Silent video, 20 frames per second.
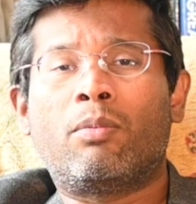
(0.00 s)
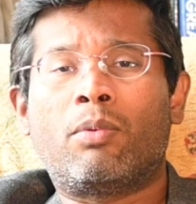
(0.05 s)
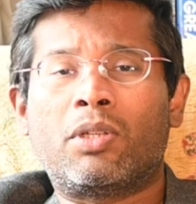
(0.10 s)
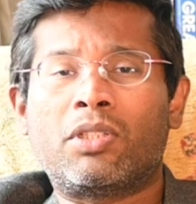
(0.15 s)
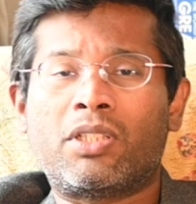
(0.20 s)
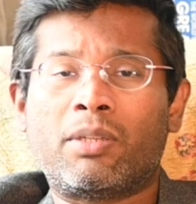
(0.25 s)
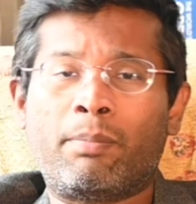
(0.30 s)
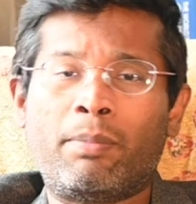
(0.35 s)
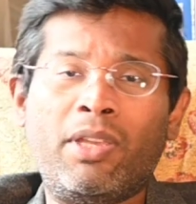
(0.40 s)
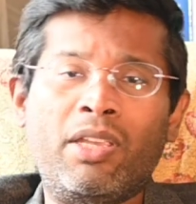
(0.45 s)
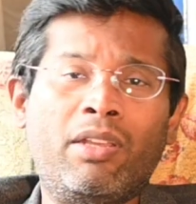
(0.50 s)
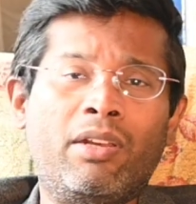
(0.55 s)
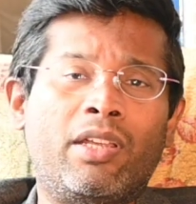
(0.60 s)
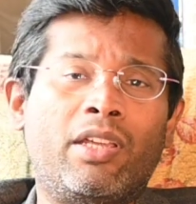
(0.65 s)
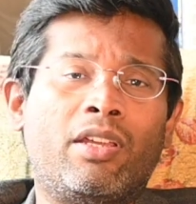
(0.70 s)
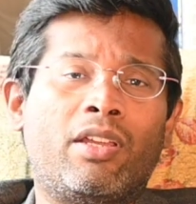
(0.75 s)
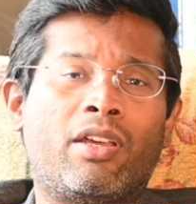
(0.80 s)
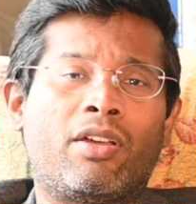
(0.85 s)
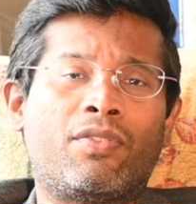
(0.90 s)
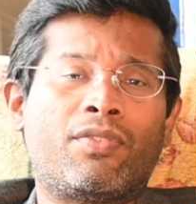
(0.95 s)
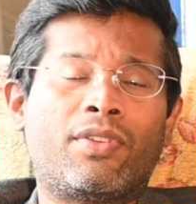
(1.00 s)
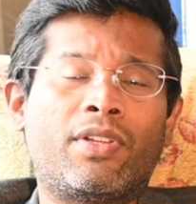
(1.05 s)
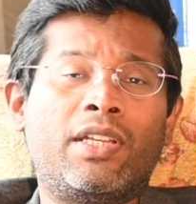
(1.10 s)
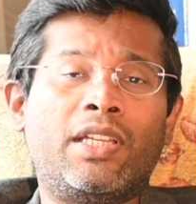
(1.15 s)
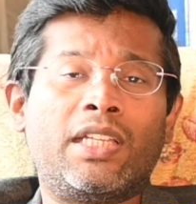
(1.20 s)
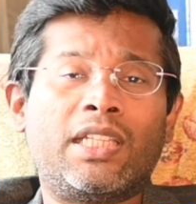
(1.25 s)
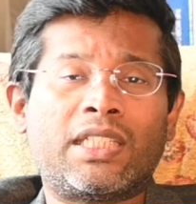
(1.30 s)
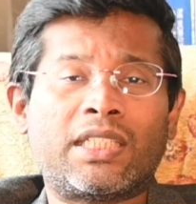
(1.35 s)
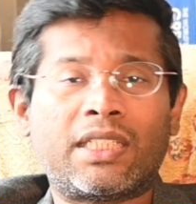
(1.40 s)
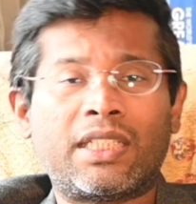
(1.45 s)
was a period of
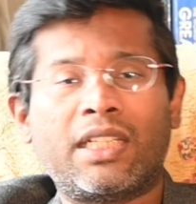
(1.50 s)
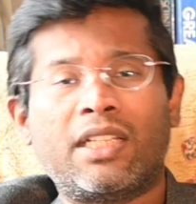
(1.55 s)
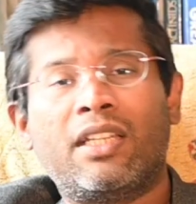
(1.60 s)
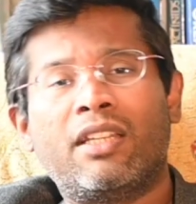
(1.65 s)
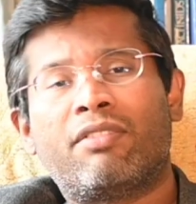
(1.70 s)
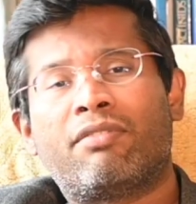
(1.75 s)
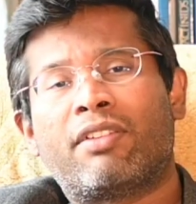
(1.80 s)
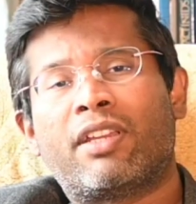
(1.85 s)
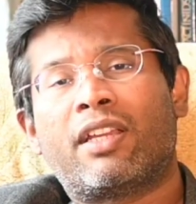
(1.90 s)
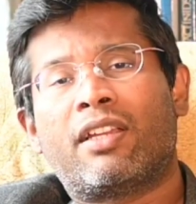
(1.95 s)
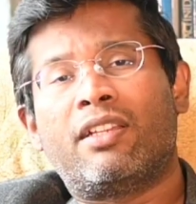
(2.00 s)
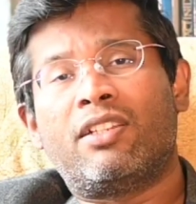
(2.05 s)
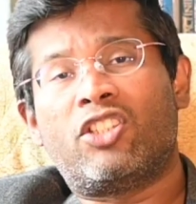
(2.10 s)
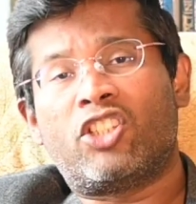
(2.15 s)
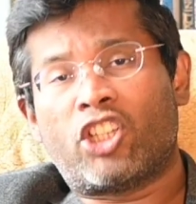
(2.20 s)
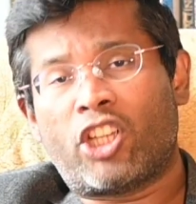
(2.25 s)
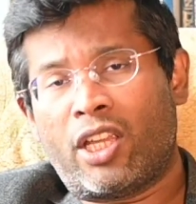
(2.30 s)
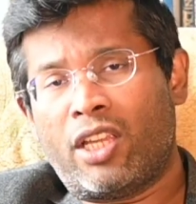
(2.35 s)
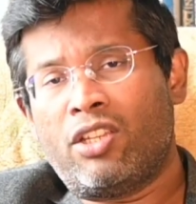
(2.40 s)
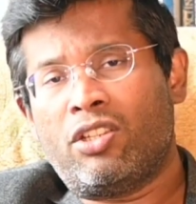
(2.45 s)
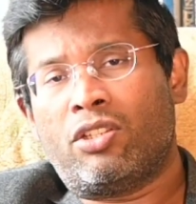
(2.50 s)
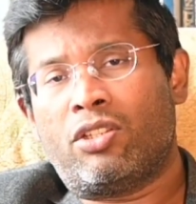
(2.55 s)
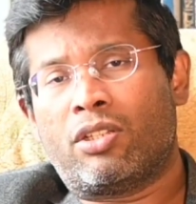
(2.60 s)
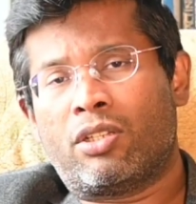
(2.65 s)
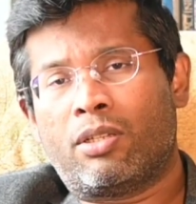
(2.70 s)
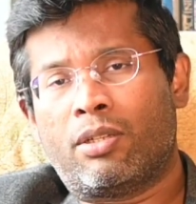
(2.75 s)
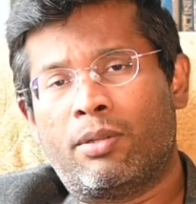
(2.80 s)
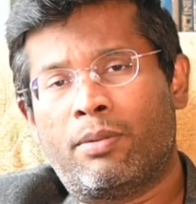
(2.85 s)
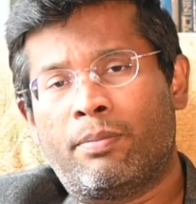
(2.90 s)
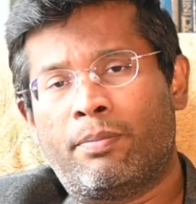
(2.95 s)
significant change.